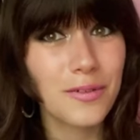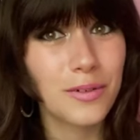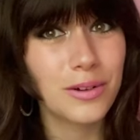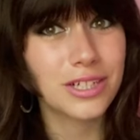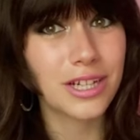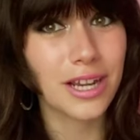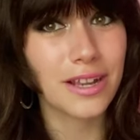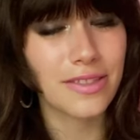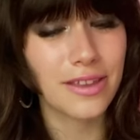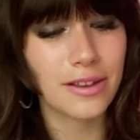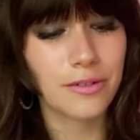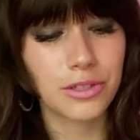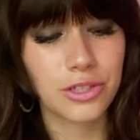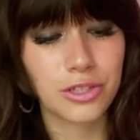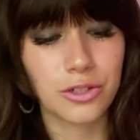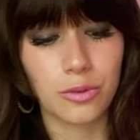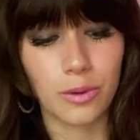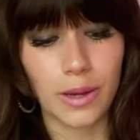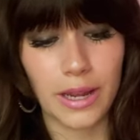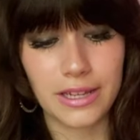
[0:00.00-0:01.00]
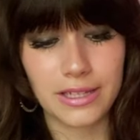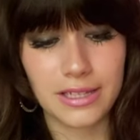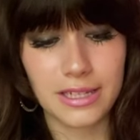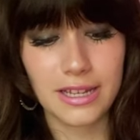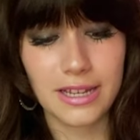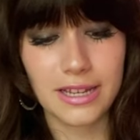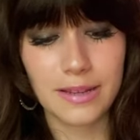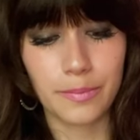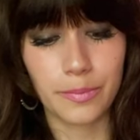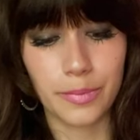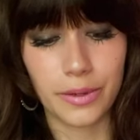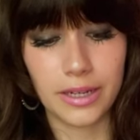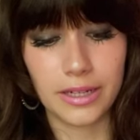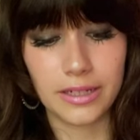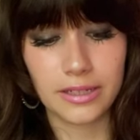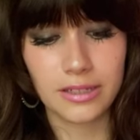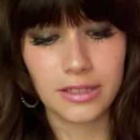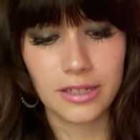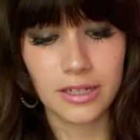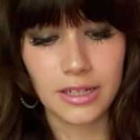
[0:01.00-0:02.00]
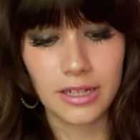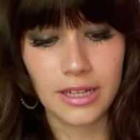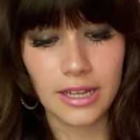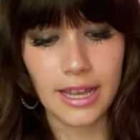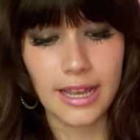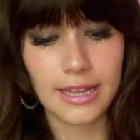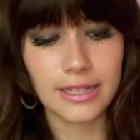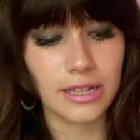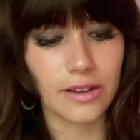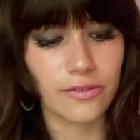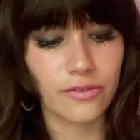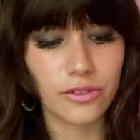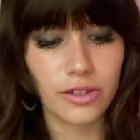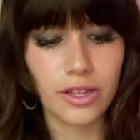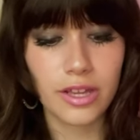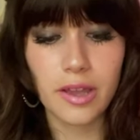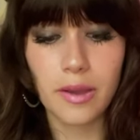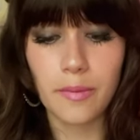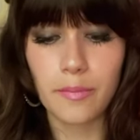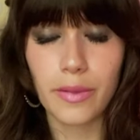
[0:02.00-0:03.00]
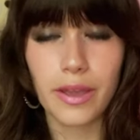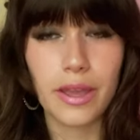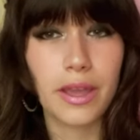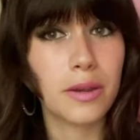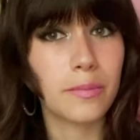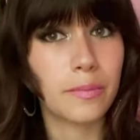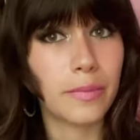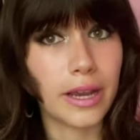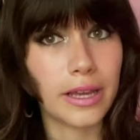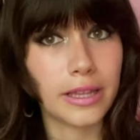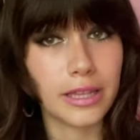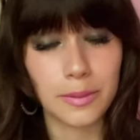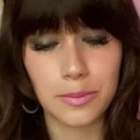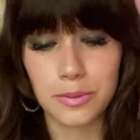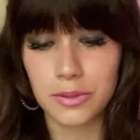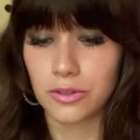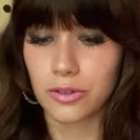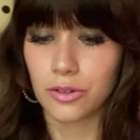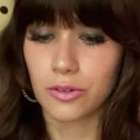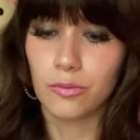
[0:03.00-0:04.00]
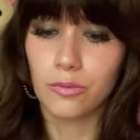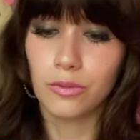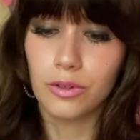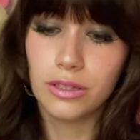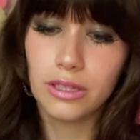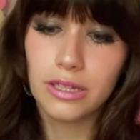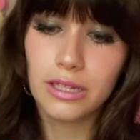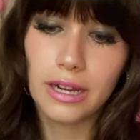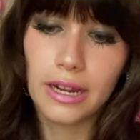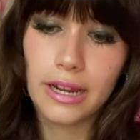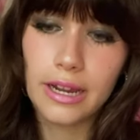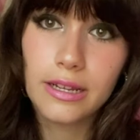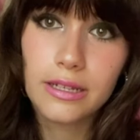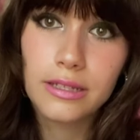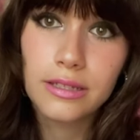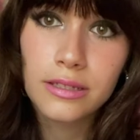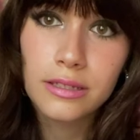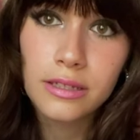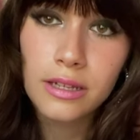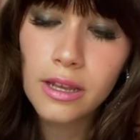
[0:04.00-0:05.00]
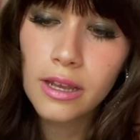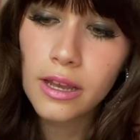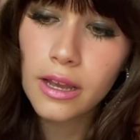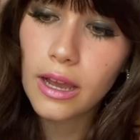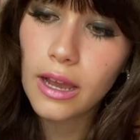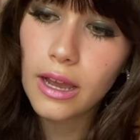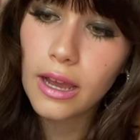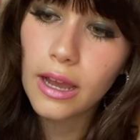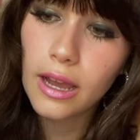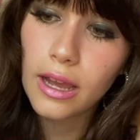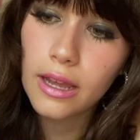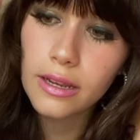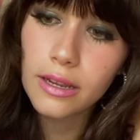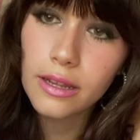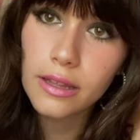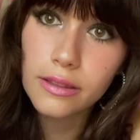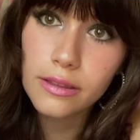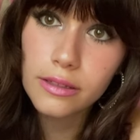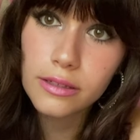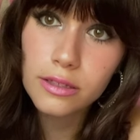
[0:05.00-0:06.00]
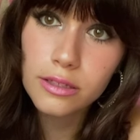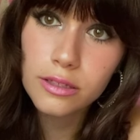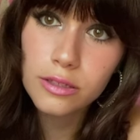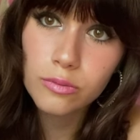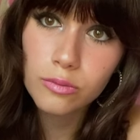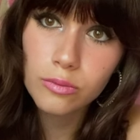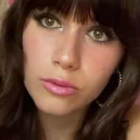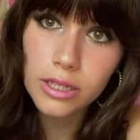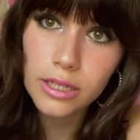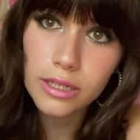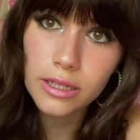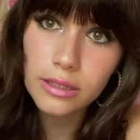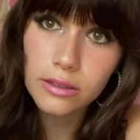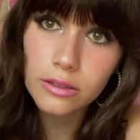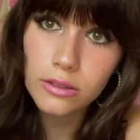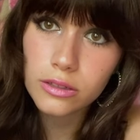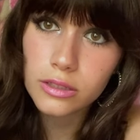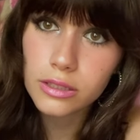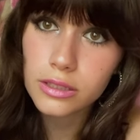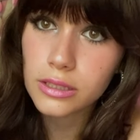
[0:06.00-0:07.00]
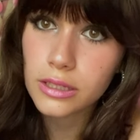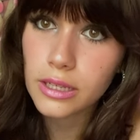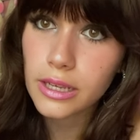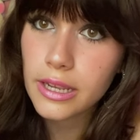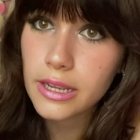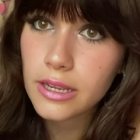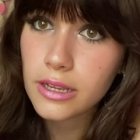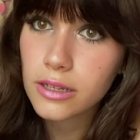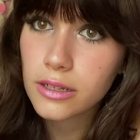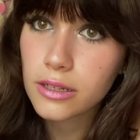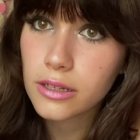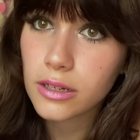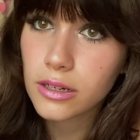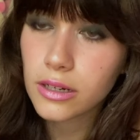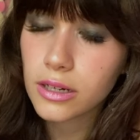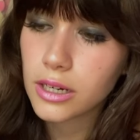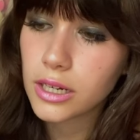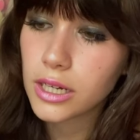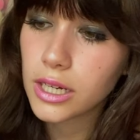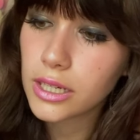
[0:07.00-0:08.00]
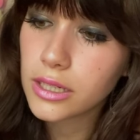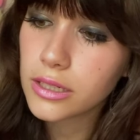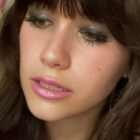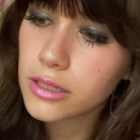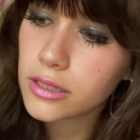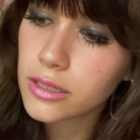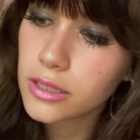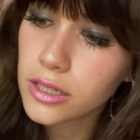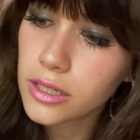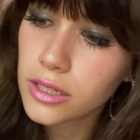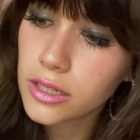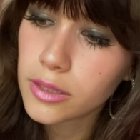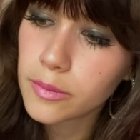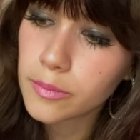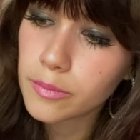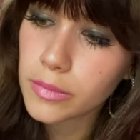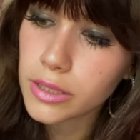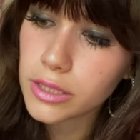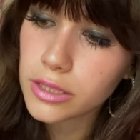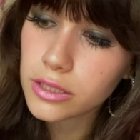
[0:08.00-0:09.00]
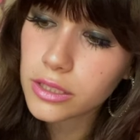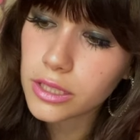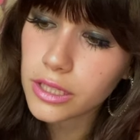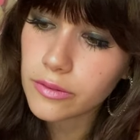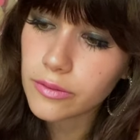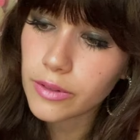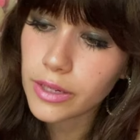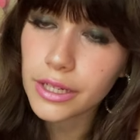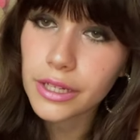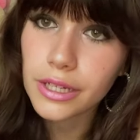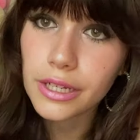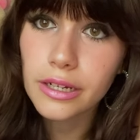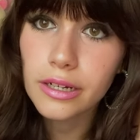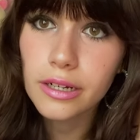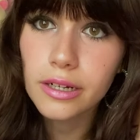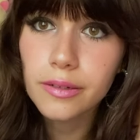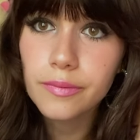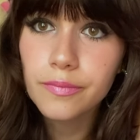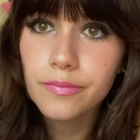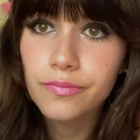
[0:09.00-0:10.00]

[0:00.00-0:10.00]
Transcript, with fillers: which I think was crazy, but it definitely made my lips look really nice. And this is what it looks like on my skin right here.